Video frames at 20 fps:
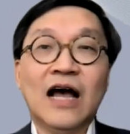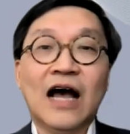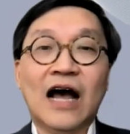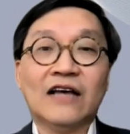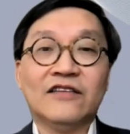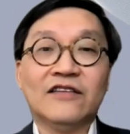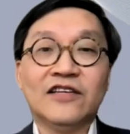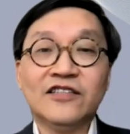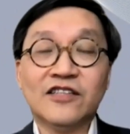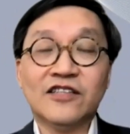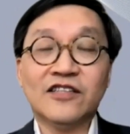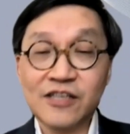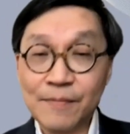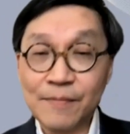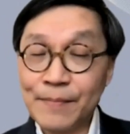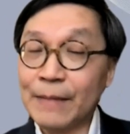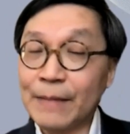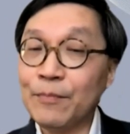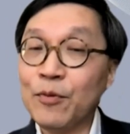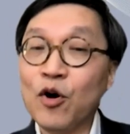I think the
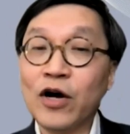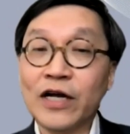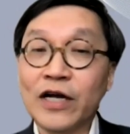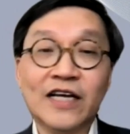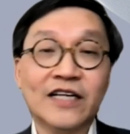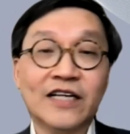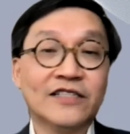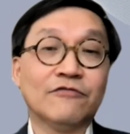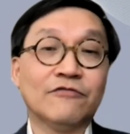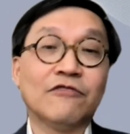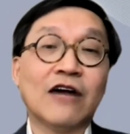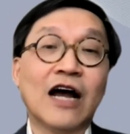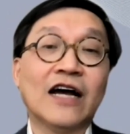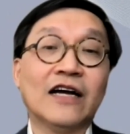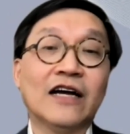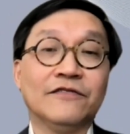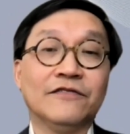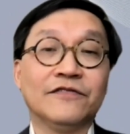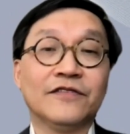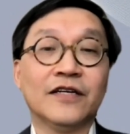tipping point has
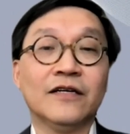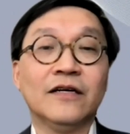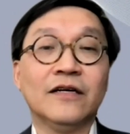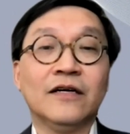arrived.